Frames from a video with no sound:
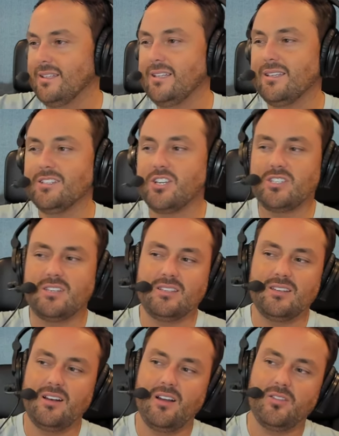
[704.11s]
LinkedIn just
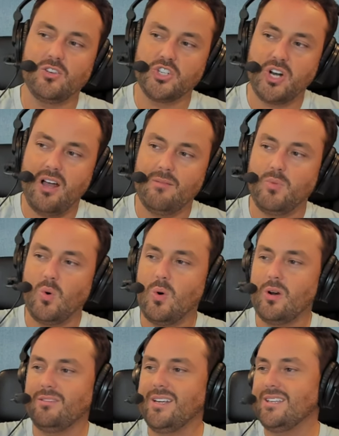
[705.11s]
isn't another job board.